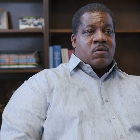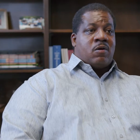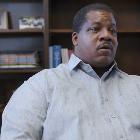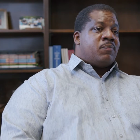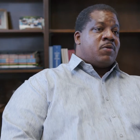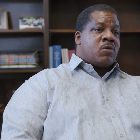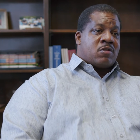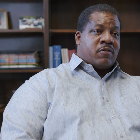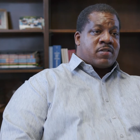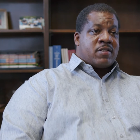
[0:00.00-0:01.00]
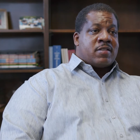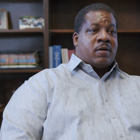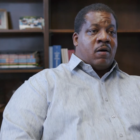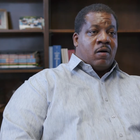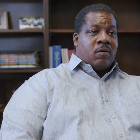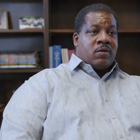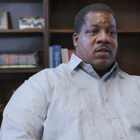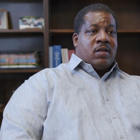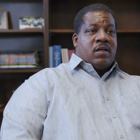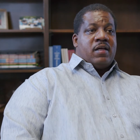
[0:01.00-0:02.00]
or no services at all.
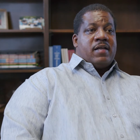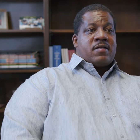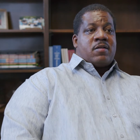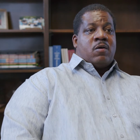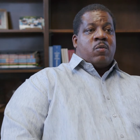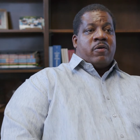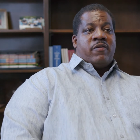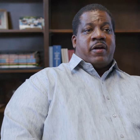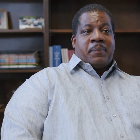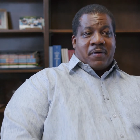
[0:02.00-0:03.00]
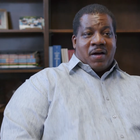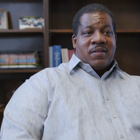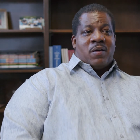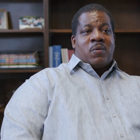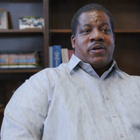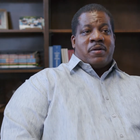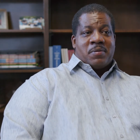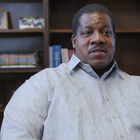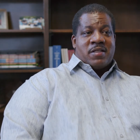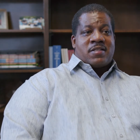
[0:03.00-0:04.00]
And so we're very proud that we're in a
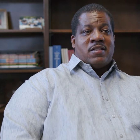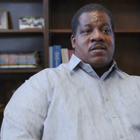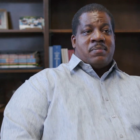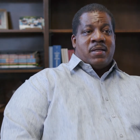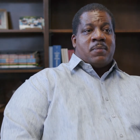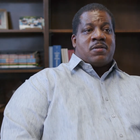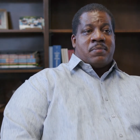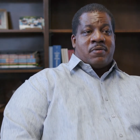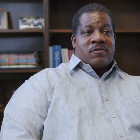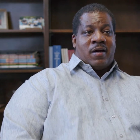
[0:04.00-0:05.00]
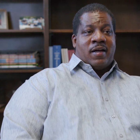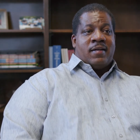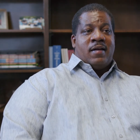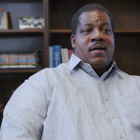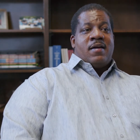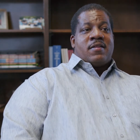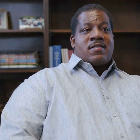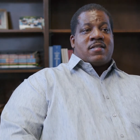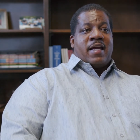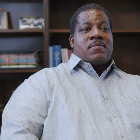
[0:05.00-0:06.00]
position to be able to provide the
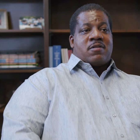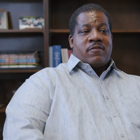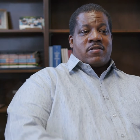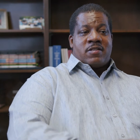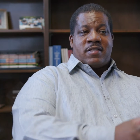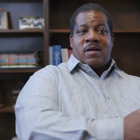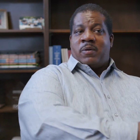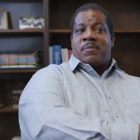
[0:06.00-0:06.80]
same services that we